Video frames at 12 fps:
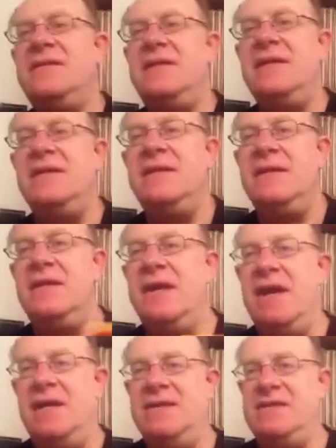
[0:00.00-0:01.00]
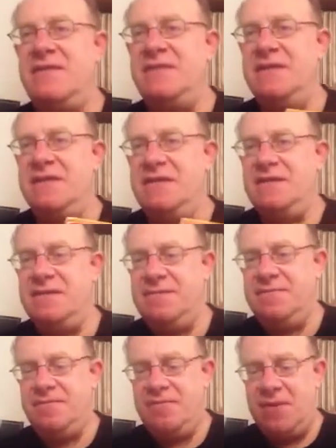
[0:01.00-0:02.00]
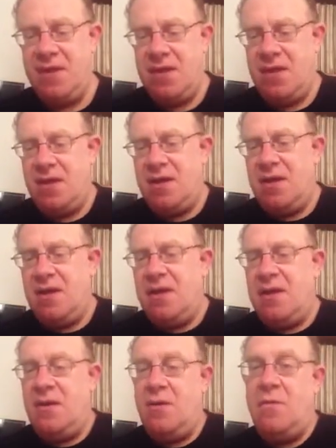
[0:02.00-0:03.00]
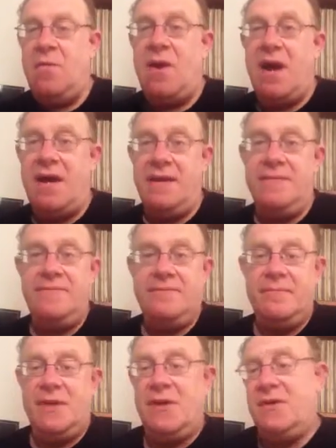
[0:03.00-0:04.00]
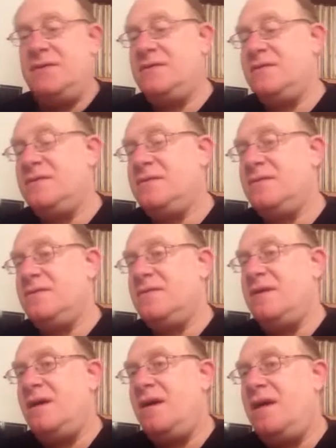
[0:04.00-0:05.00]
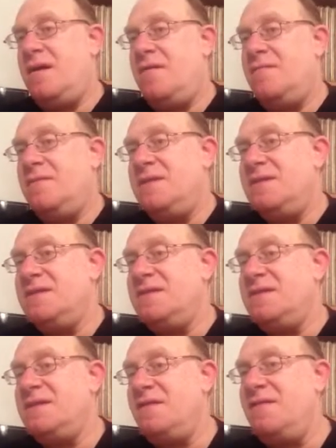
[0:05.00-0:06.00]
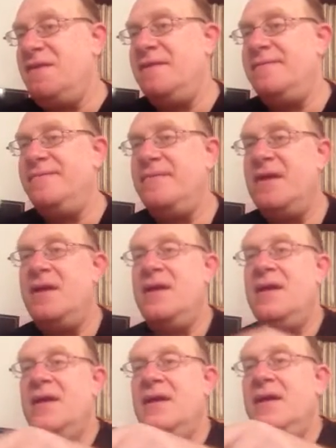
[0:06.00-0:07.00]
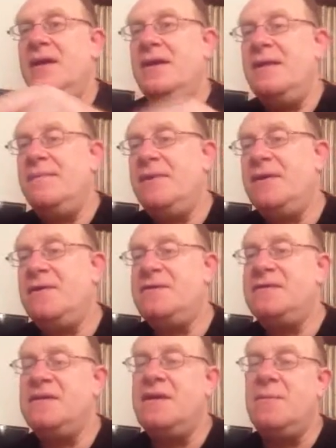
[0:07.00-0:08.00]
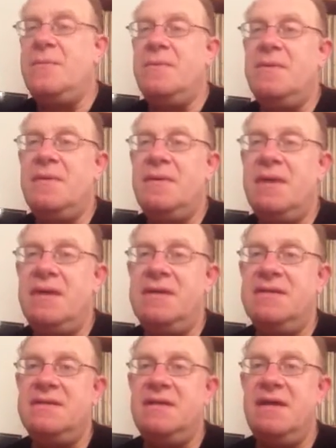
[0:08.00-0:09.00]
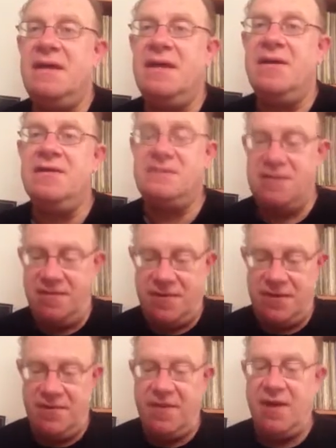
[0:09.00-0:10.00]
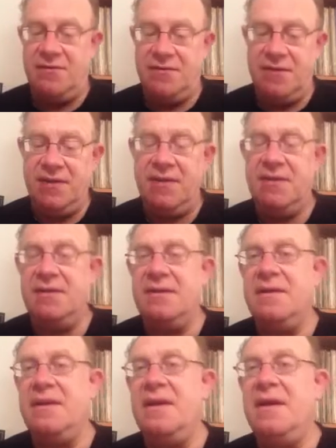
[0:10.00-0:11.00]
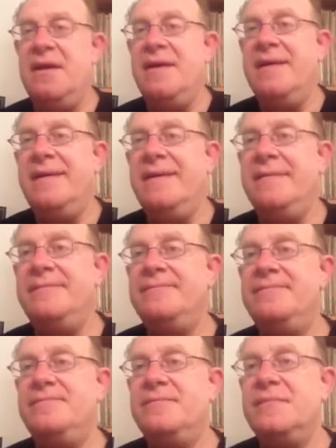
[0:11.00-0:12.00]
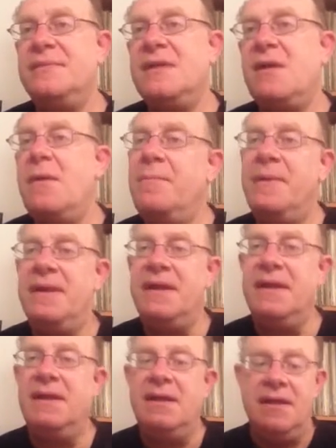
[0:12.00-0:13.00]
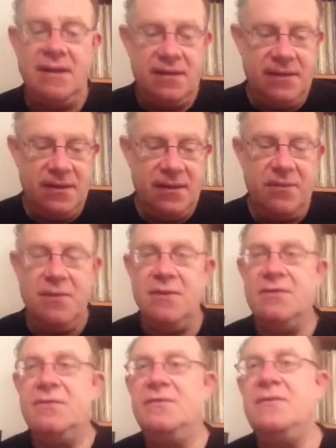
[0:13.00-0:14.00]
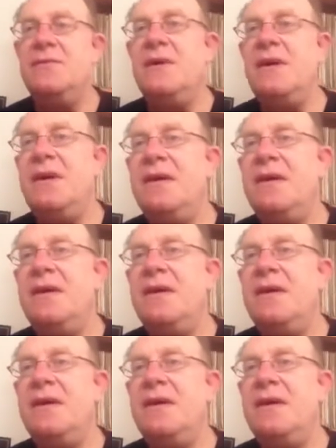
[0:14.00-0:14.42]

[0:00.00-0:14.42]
until the early 70s. Why? Because in 67, because Singapore is a conservative country, the company didn't want to